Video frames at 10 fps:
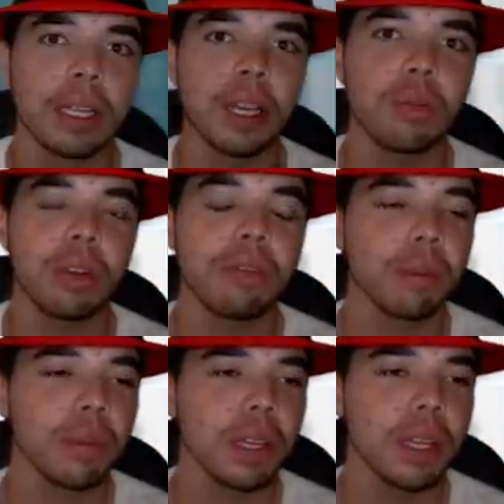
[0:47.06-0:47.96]
So we've
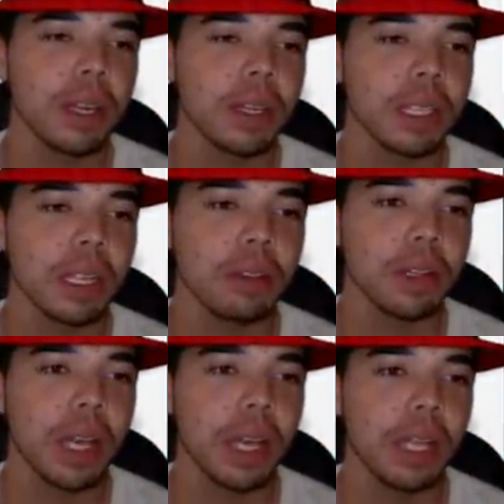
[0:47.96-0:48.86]
completed
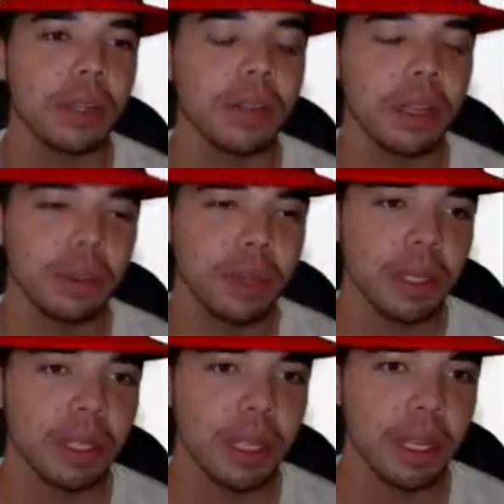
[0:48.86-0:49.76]
ourselves a little
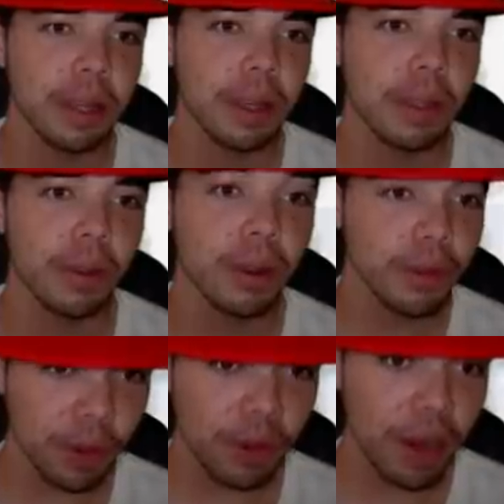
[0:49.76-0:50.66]
SBC.
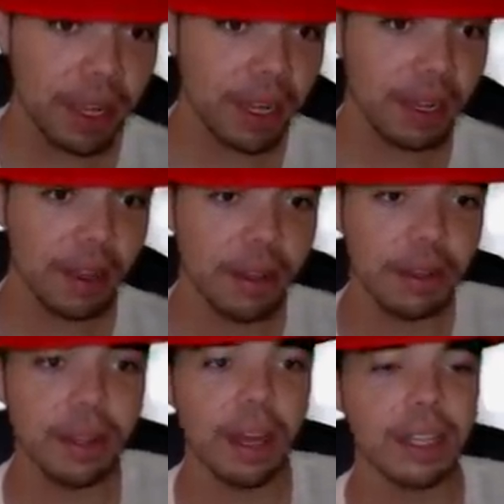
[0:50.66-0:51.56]
Lord Marega
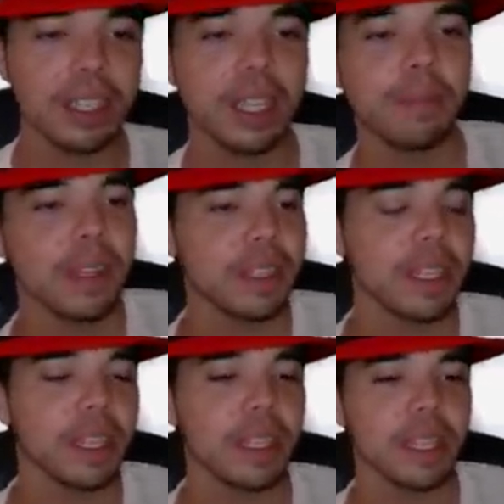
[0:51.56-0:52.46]
got his team of the
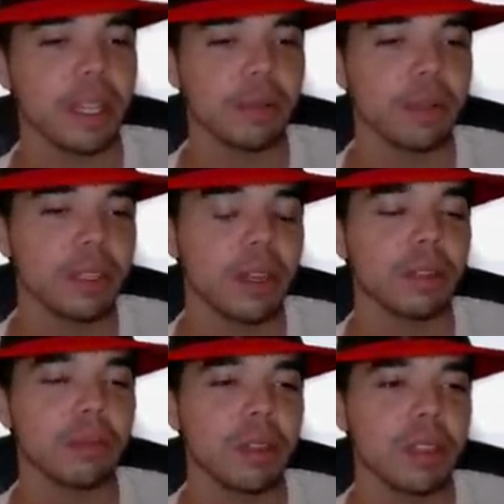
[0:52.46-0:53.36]
season. Three star,
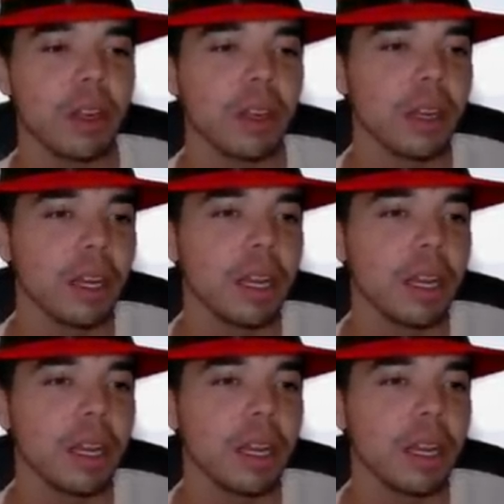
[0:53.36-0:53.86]
three star.